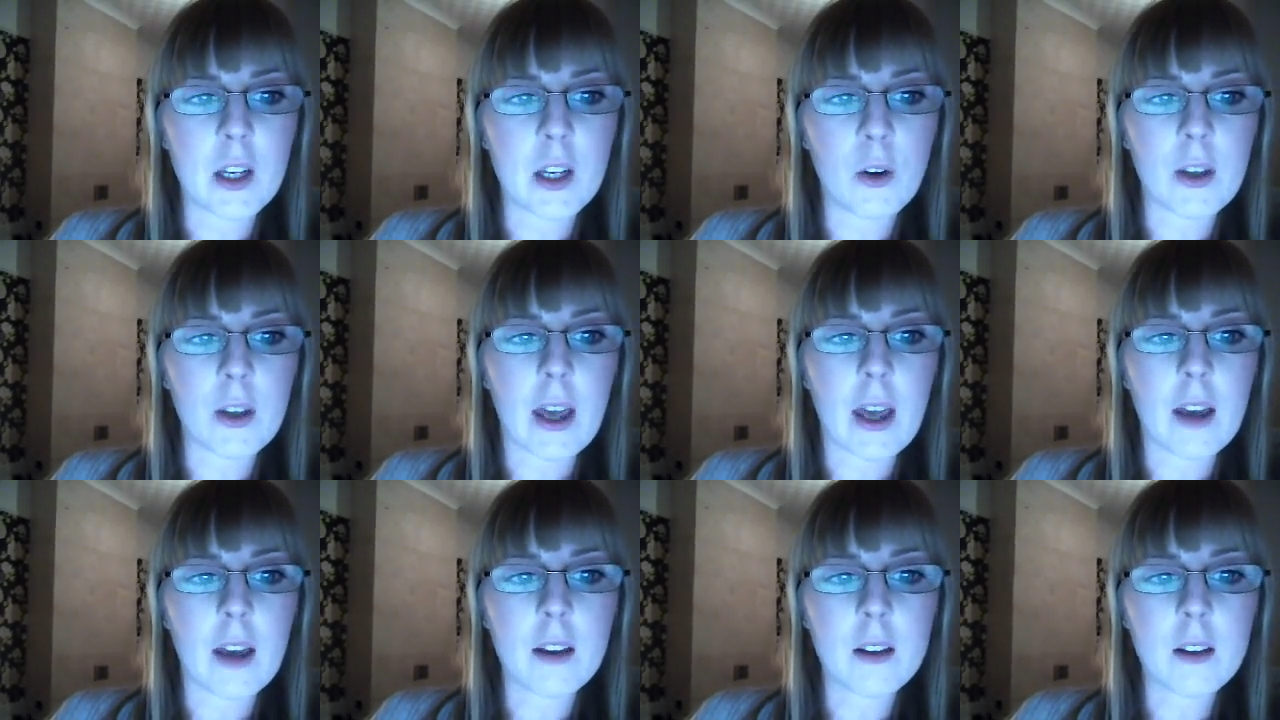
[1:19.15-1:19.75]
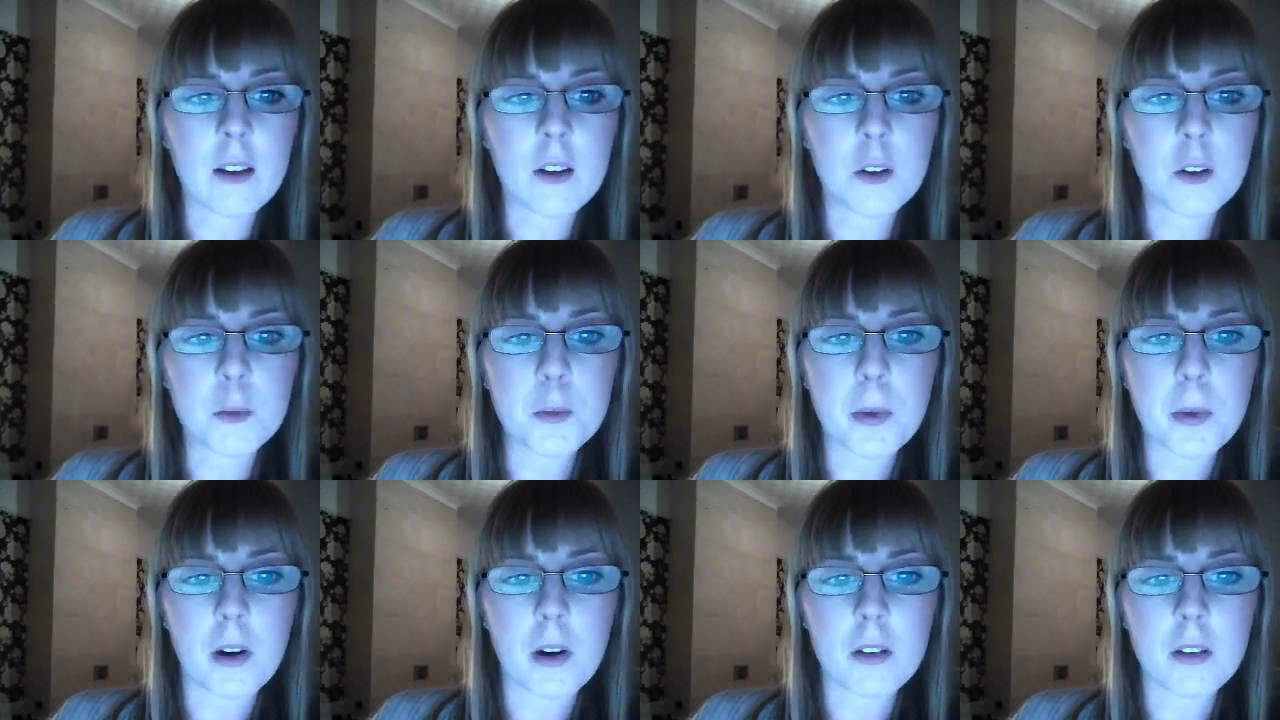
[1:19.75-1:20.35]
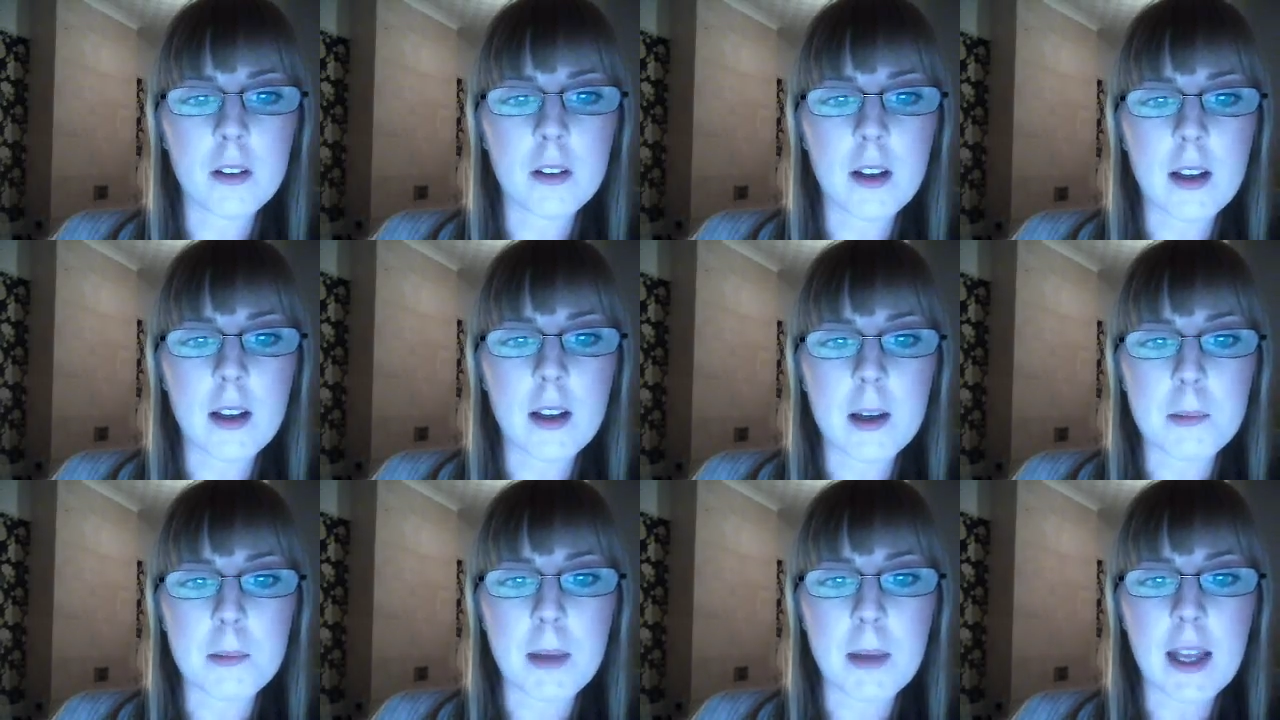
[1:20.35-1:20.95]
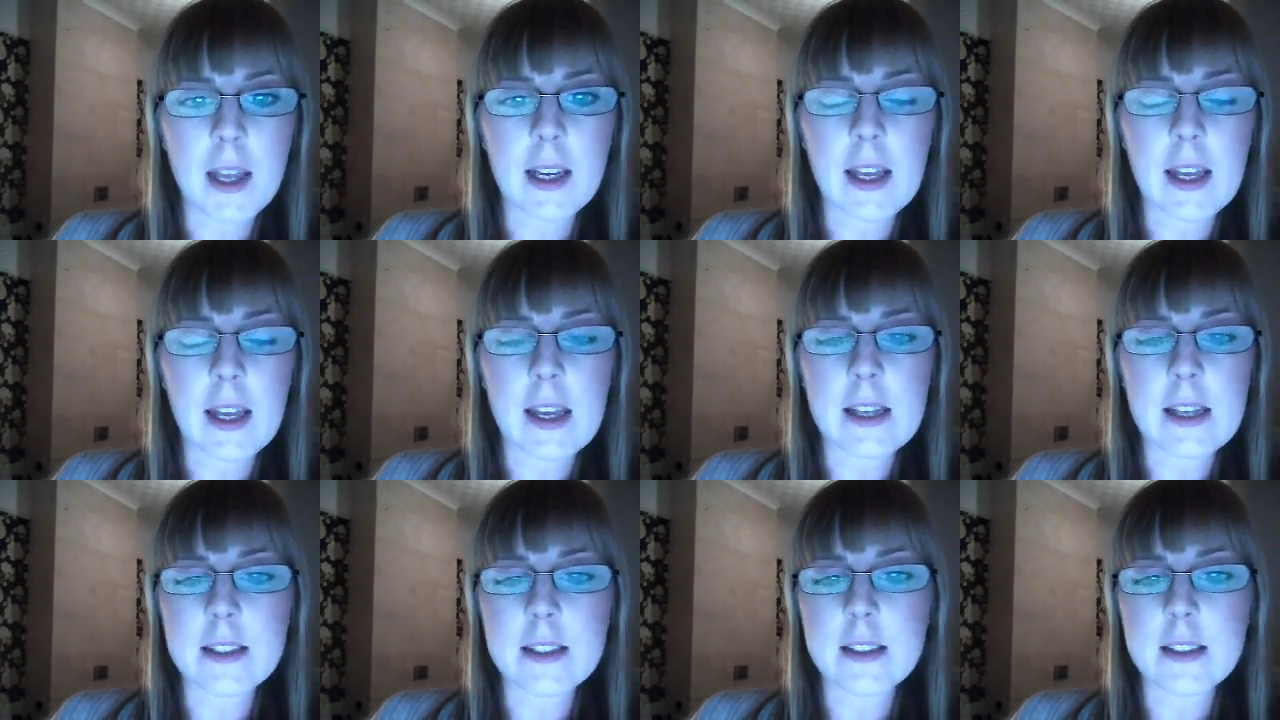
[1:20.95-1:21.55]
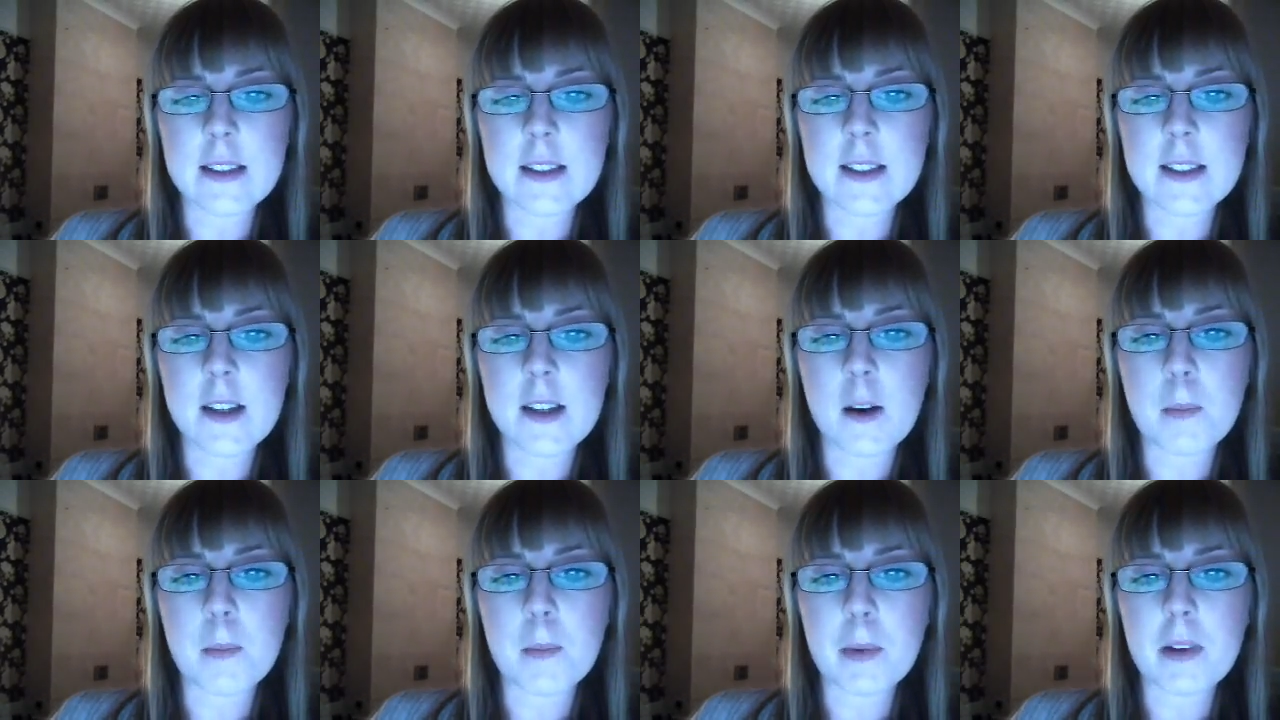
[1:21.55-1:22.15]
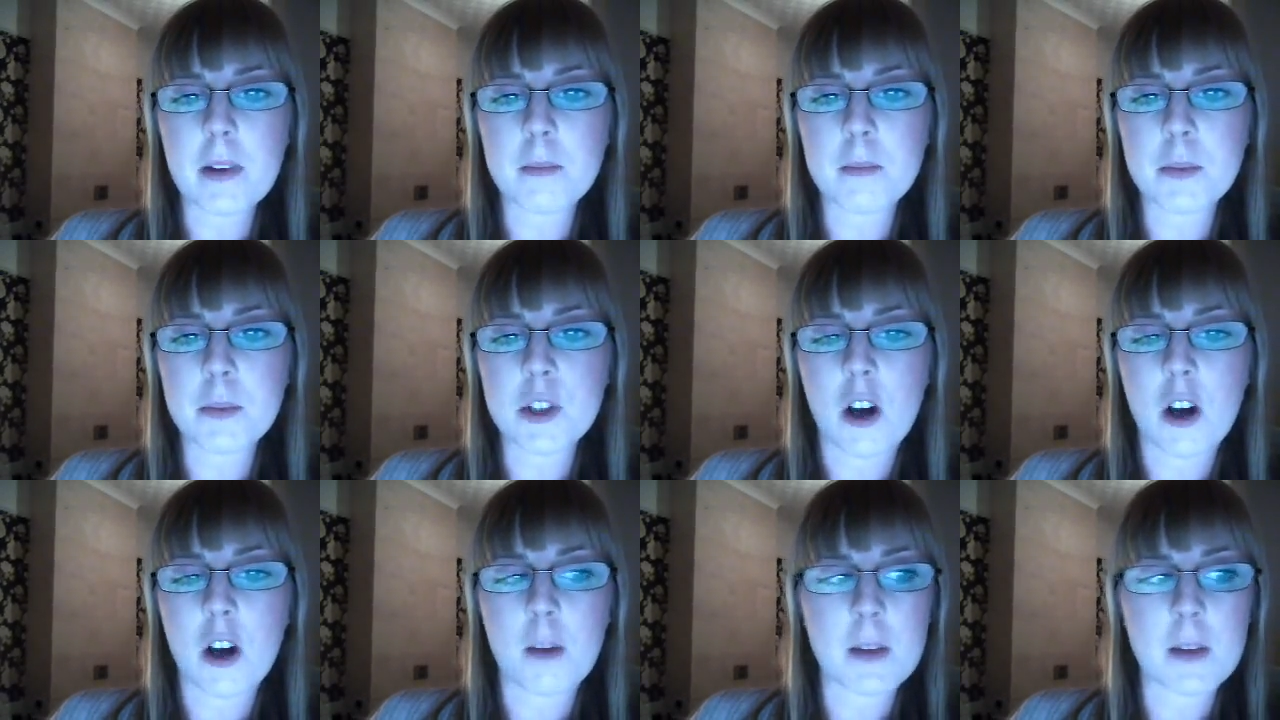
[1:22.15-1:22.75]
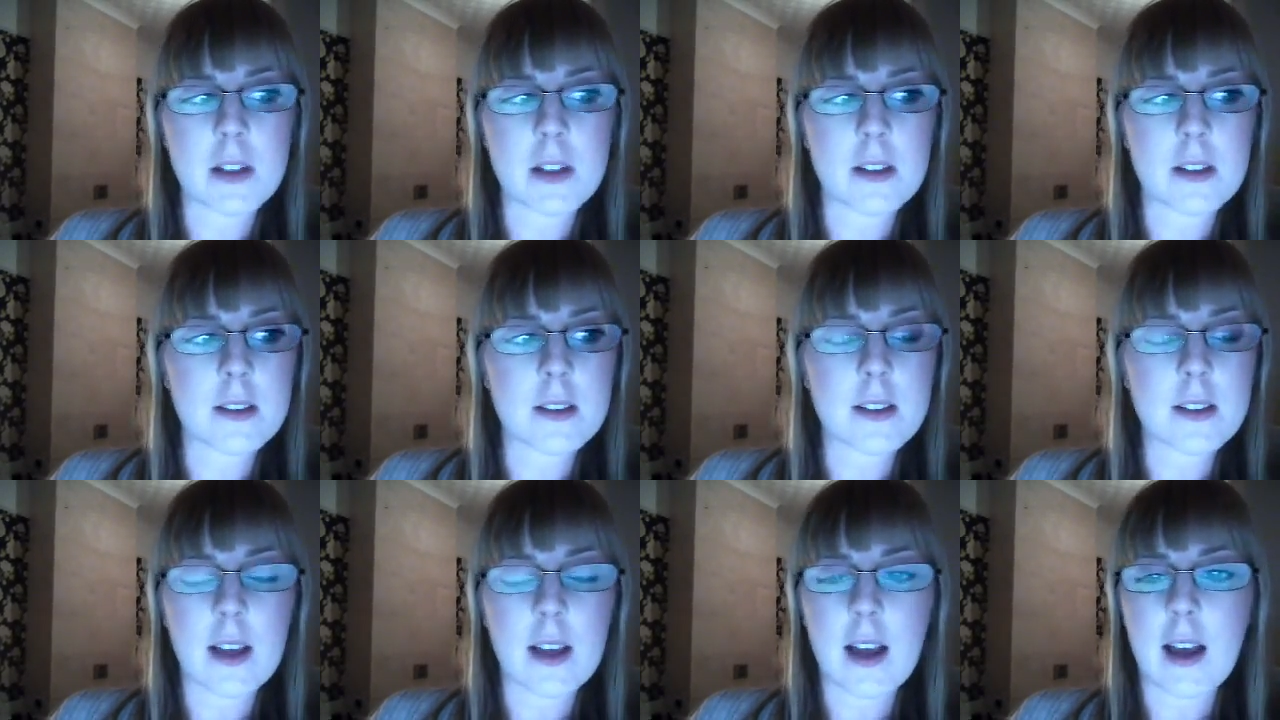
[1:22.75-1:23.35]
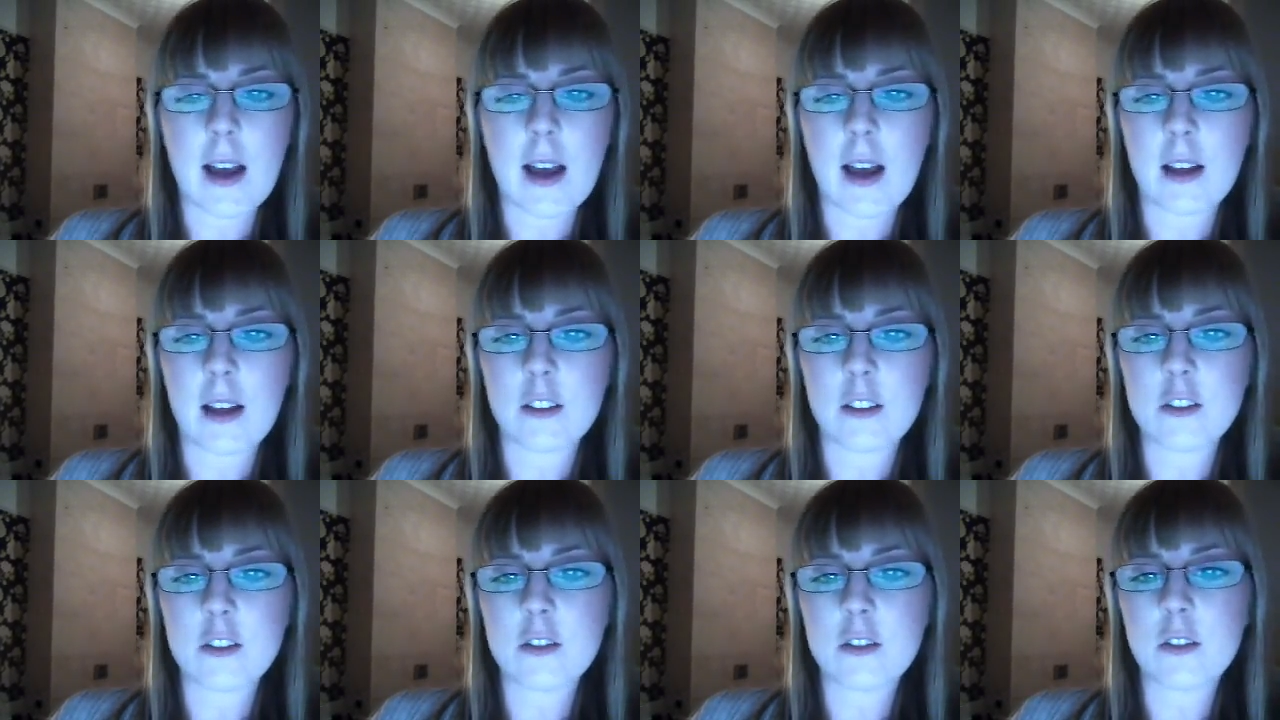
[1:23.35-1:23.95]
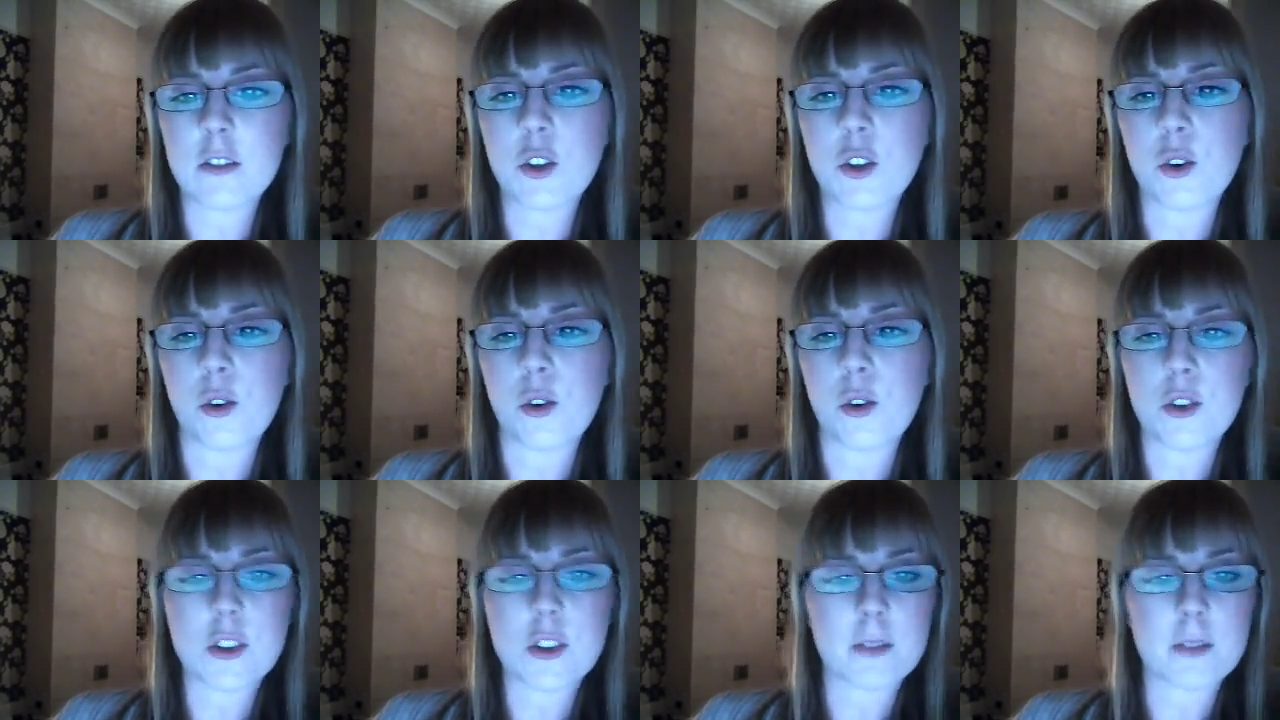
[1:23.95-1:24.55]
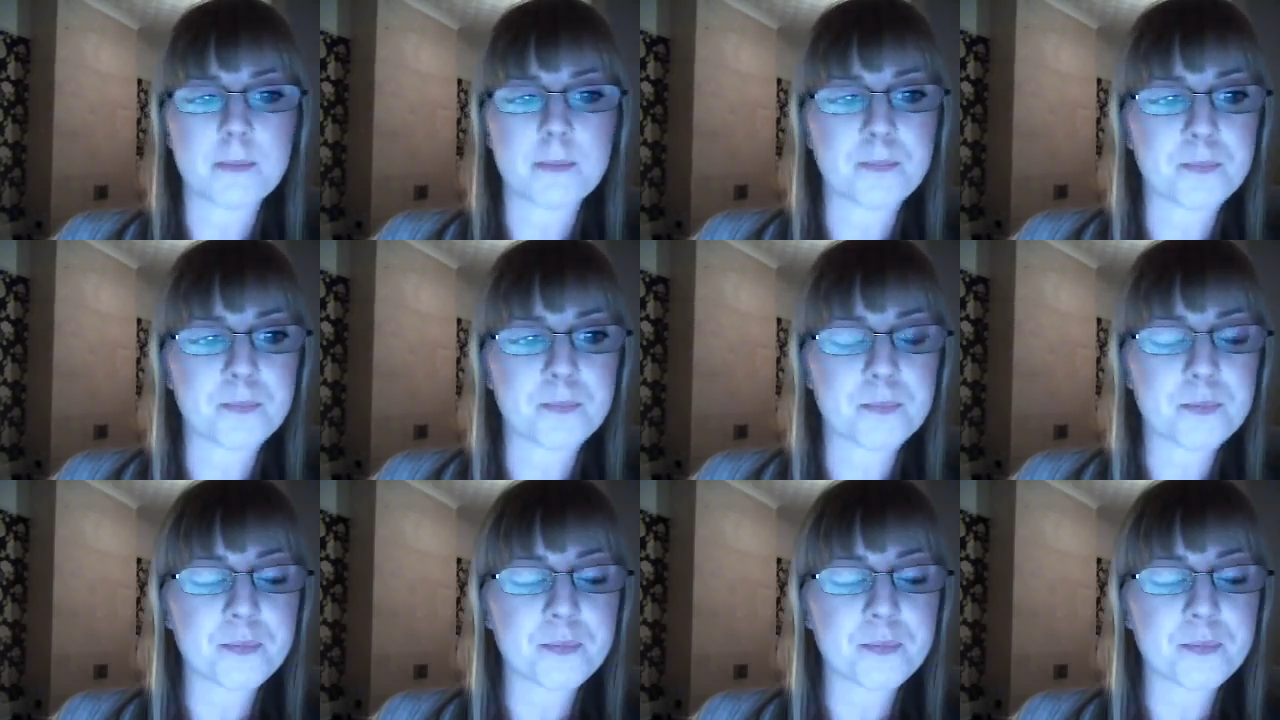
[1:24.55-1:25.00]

lawyer, coupon, mayonnaise, syrup, pyjamas, and court.